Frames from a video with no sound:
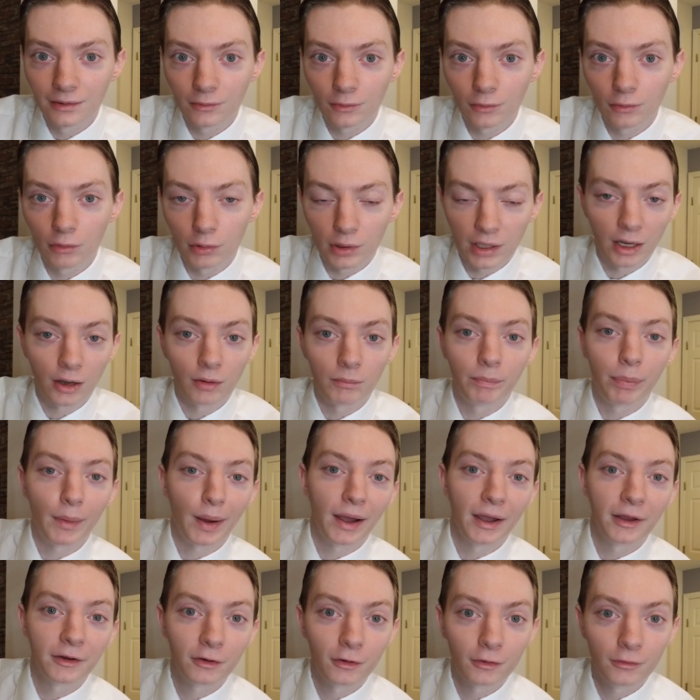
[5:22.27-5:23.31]
or an
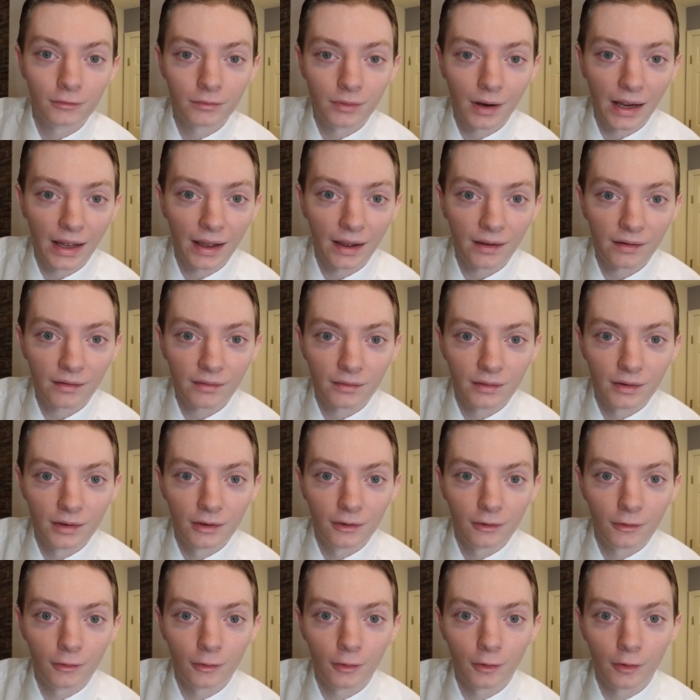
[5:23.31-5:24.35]
albino rat
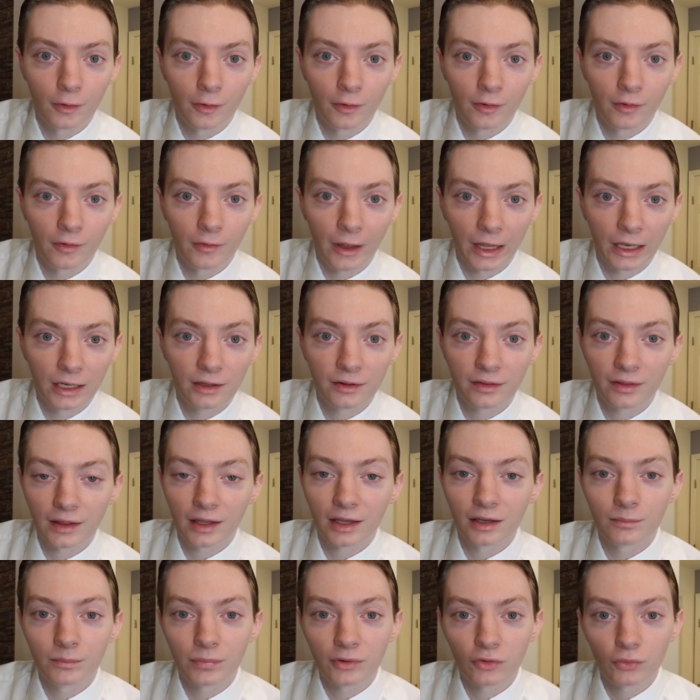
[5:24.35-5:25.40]
or anything
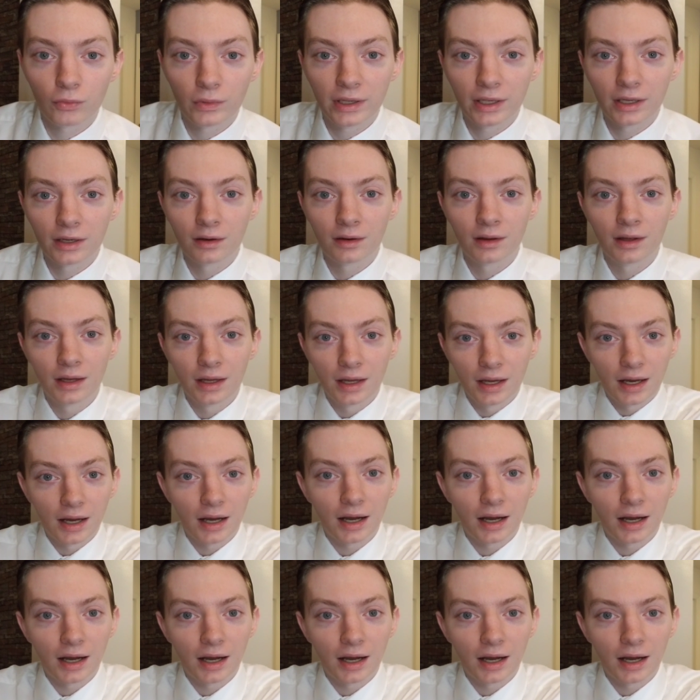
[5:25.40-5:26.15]
in between.